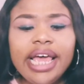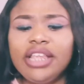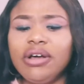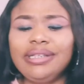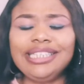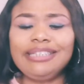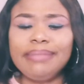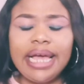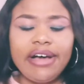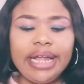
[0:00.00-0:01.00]
It doesn't
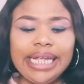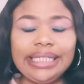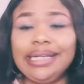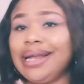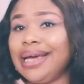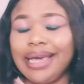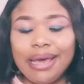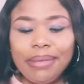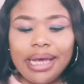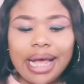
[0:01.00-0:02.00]
smell anything like
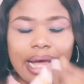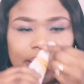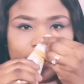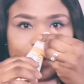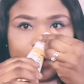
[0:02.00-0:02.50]
chemical.